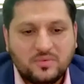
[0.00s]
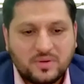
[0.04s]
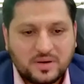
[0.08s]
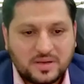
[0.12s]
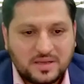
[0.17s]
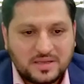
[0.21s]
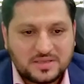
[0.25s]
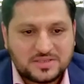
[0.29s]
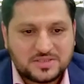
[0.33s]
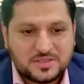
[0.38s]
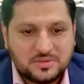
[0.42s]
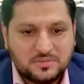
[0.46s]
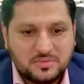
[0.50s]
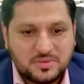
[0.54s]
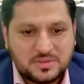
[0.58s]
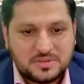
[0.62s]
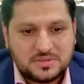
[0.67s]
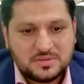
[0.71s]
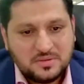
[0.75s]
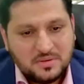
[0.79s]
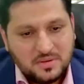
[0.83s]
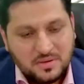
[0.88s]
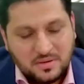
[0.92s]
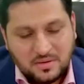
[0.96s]
our
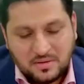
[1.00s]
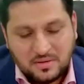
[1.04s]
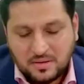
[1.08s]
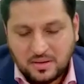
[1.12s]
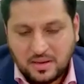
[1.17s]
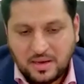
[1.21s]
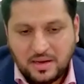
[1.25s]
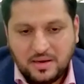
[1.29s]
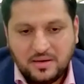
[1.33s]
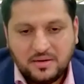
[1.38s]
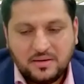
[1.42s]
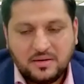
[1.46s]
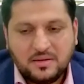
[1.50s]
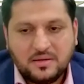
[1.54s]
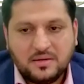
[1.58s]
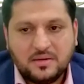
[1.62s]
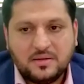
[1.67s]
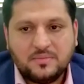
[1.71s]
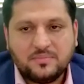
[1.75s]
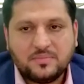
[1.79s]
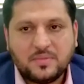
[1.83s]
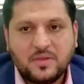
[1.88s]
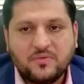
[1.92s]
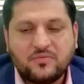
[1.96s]
customers. And
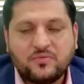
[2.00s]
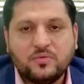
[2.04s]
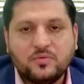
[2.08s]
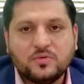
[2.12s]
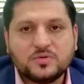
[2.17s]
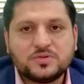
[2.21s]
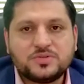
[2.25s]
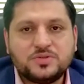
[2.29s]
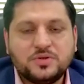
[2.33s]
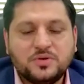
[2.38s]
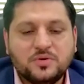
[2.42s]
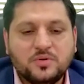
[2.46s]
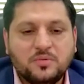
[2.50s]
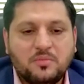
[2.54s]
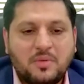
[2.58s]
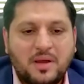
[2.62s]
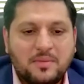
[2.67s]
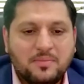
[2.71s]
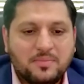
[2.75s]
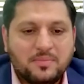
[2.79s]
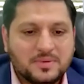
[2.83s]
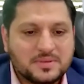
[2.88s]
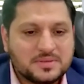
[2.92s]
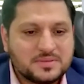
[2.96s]
of course, you know, my
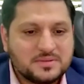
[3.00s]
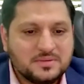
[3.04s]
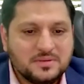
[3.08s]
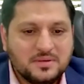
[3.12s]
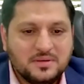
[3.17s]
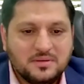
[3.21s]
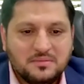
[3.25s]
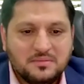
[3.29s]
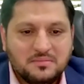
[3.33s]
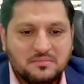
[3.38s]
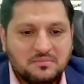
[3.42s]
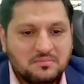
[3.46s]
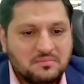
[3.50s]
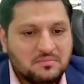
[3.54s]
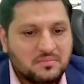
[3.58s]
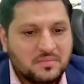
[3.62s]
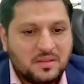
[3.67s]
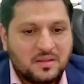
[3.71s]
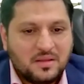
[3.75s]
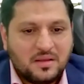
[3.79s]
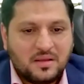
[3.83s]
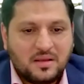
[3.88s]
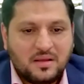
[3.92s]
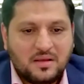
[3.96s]
personal
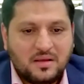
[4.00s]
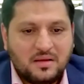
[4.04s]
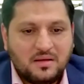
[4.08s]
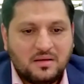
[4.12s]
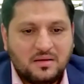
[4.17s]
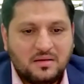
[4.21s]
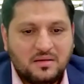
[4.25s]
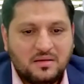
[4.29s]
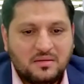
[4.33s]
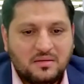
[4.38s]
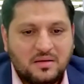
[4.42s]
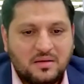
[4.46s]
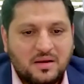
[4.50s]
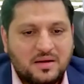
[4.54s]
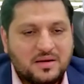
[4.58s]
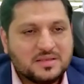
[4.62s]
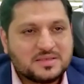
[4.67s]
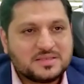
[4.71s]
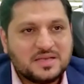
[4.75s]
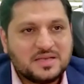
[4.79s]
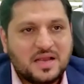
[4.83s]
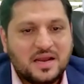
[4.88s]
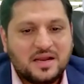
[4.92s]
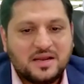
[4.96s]

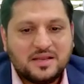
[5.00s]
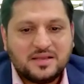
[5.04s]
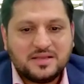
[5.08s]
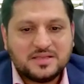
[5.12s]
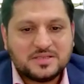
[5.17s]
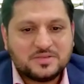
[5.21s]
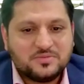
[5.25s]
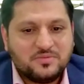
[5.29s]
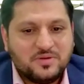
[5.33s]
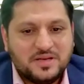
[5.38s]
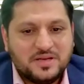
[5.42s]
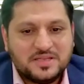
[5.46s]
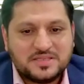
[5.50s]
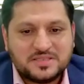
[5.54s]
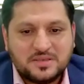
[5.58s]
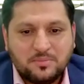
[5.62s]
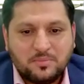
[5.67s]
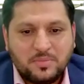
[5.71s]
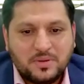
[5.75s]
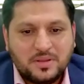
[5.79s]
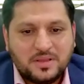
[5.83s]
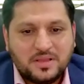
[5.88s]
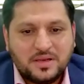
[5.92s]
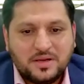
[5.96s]
understanding is very
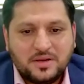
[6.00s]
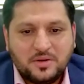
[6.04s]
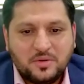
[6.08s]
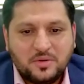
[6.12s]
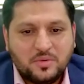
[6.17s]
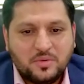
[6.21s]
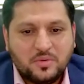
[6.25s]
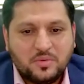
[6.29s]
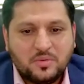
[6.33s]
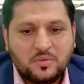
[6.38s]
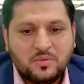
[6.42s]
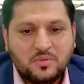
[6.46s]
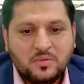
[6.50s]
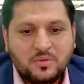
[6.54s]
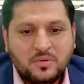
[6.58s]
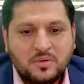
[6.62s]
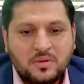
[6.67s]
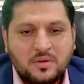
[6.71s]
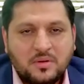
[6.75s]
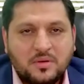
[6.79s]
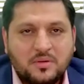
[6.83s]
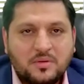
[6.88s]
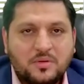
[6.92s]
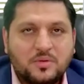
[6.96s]
simple, that, you know,
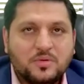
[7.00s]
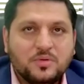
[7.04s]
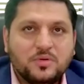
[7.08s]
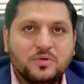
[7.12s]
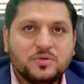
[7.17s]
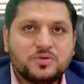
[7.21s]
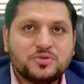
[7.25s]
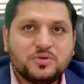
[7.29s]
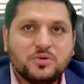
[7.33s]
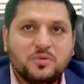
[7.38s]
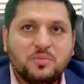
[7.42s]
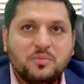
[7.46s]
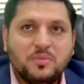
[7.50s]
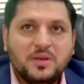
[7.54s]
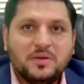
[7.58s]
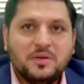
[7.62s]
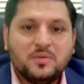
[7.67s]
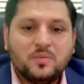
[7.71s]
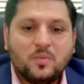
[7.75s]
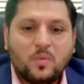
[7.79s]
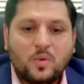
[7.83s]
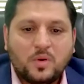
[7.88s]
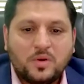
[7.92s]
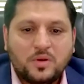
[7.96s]
you should
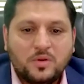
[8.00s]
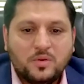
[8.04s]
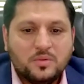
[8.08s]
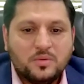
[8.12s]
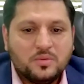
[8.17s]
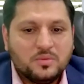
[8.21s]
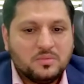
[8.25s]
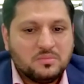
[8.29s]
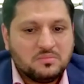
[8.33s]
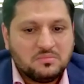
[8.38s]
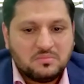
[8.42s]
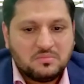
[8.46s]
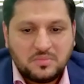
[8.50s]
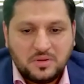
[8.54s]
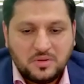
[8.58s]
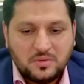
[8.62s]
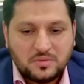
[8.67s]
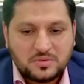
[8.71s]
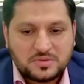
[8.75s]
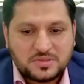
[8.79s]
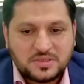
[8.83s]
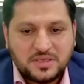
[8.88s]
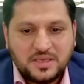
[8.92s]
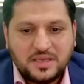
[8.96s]
mean what
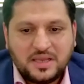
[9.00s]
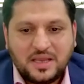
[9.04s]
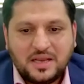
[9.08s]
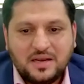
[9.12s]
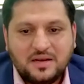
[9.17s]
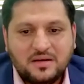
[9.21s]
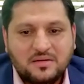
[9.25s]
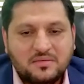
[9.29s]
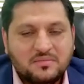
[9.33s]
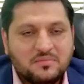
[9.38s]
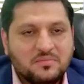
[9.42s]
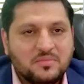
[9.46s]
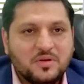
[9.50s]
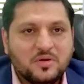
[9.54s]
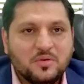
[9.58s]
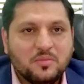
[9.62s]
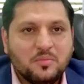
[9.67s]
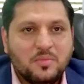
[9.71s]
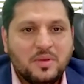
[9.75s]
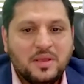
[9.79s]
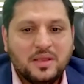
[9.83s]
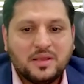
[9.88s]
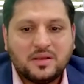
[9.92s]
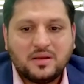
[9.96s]
you say, and you know,
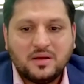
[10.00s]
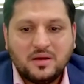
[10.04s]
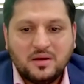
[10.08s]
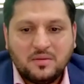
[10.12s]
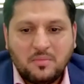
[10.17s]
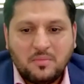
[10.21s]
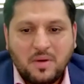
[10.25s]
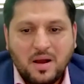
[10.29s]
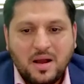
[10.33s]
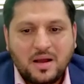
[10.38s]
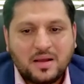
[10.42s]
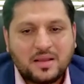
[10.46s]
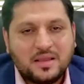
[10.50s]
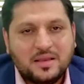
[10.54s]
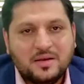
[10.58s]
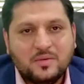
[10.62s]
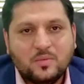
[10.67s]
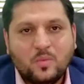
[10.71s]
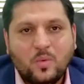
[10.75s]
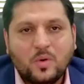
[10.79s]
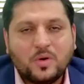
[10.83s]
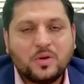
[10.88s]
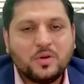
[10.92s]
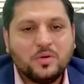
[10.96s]
make a mark
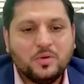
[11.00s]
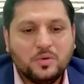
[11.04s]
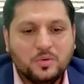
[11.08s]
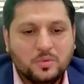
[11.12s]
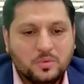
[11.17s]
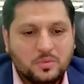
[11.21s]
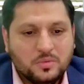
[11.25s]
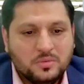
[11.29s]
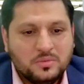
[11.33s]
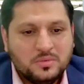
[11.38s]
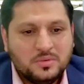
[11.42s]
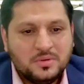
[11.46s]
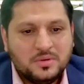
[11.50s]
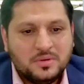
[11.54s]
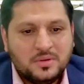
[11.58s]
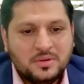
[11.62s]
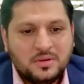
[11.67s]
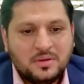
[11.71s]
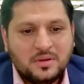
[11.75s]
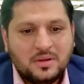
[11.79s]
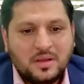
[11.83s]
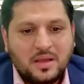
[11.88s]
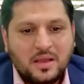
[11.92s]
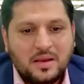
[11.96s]
in what you do.
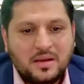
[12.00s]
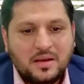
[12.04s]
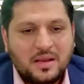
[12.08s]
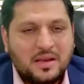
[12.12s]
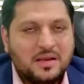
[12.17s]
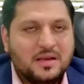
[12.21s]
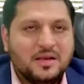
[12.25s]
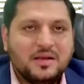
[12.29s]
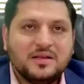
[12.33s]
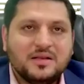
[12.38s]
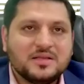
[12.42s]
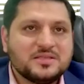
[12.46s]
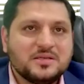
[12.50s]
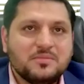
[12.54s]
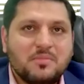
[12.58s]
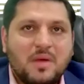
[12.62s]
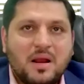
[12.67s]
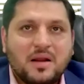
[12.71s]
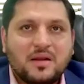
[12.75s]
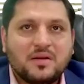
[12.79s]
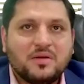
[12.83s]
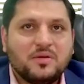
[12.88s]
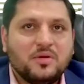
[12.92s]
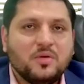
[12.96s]
And it doesn't
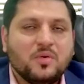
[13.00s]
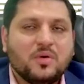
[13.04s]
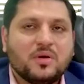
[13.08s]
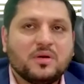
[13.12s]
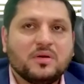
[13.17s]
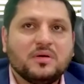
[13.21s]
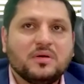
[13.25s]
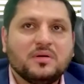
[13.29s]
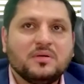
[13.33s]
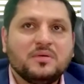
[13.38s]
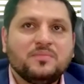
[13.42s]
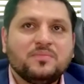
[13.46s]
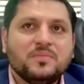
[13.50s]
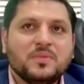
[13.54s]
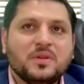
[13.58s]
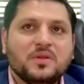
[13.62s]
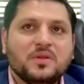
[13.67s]
matter you are